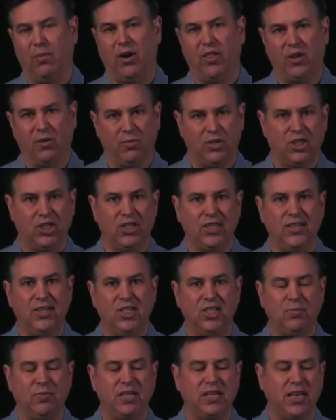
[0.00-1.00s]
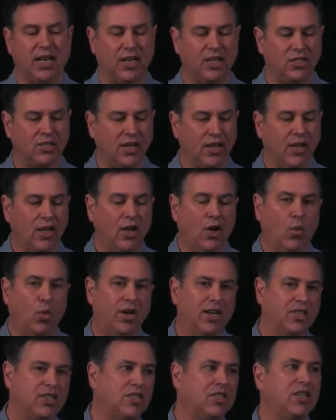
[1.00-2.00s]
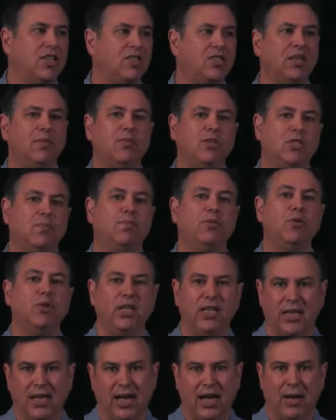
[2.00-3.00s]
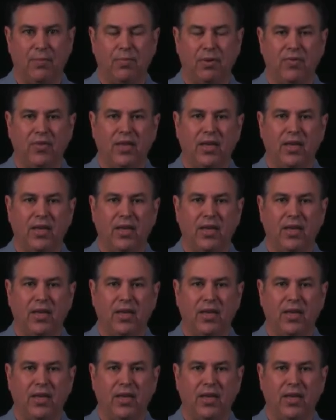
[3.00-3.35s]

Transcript: on their machines because when a system is booting up,